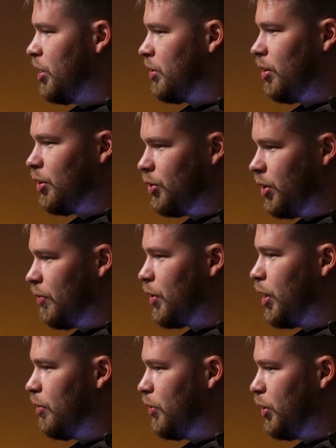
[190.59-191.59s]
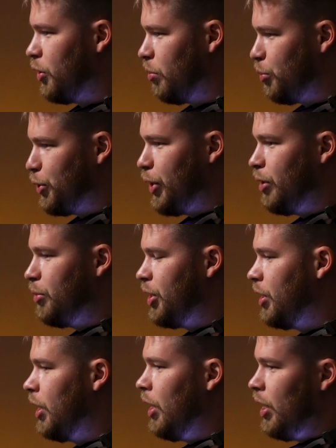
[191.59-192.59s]
As long as you have cover and you're
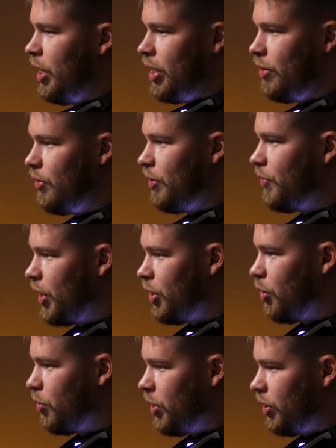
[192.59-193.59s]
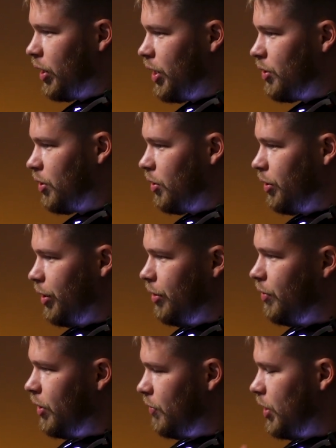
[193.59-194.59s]
pre-aiming, even if they know where the laser,
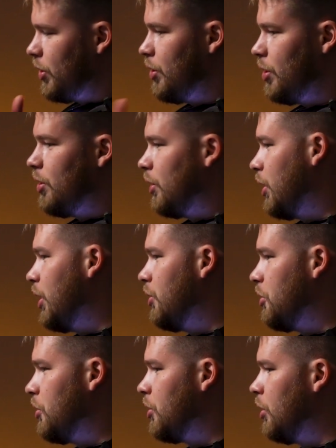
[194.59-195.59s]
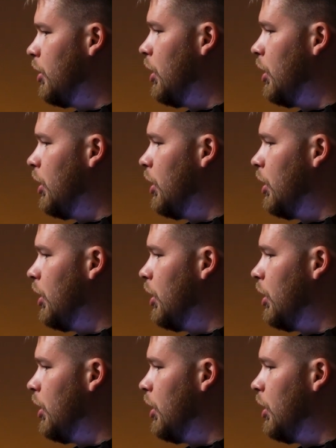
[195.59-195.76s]
even if they see the laser,